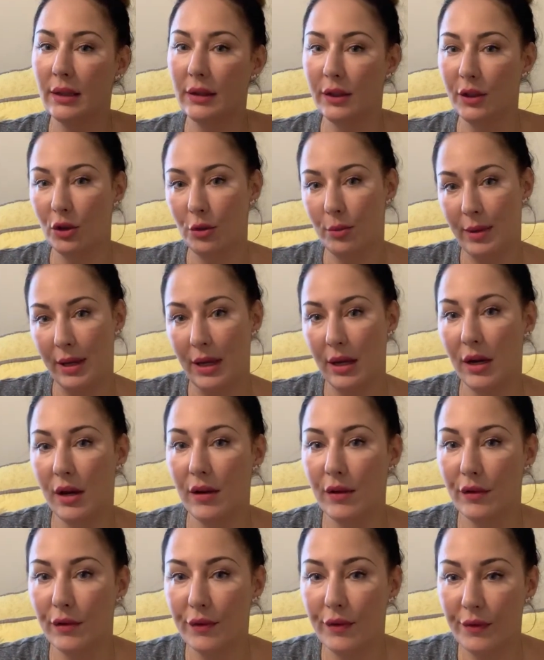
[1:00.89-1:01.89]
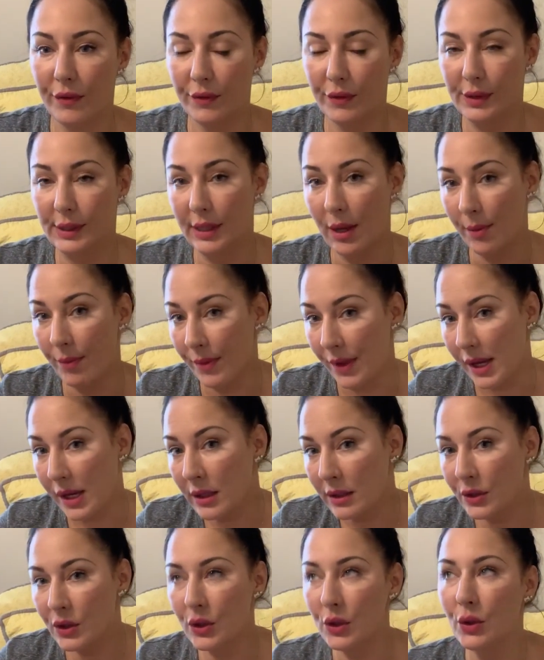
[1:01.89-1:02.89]
a little bit of
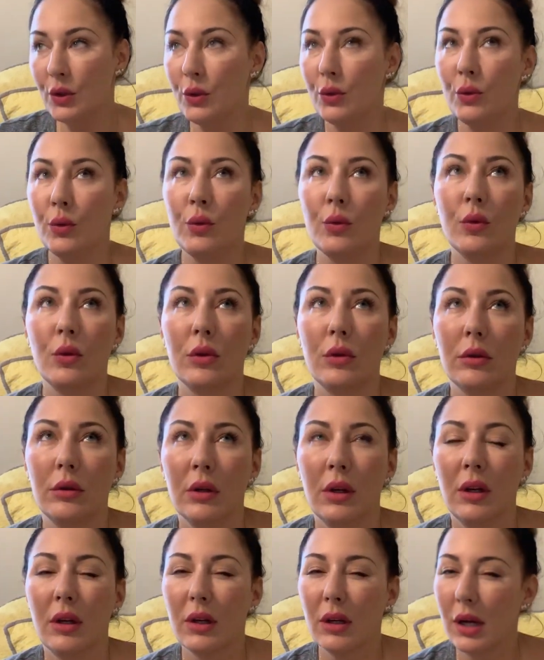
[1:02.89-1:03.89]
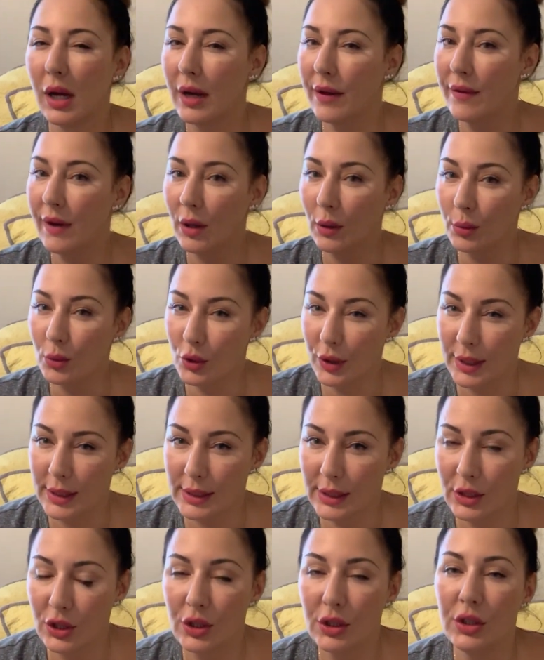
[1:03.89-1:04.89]
something to kind of help
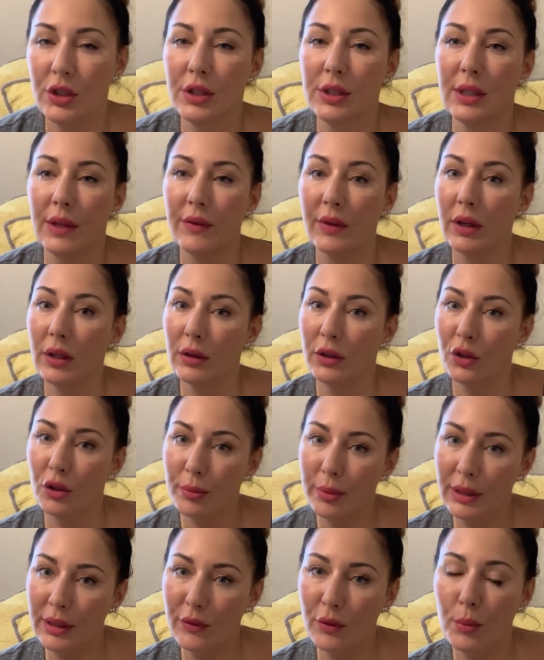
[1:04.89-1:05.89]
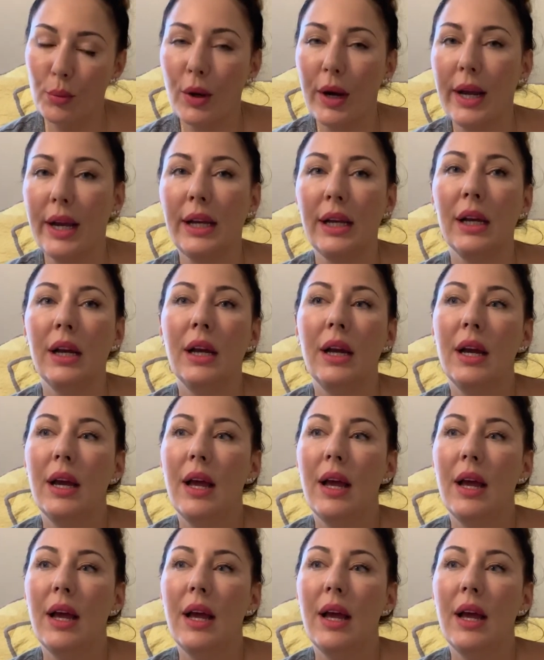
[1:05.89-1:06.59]
transition, just give it a little bit of a break.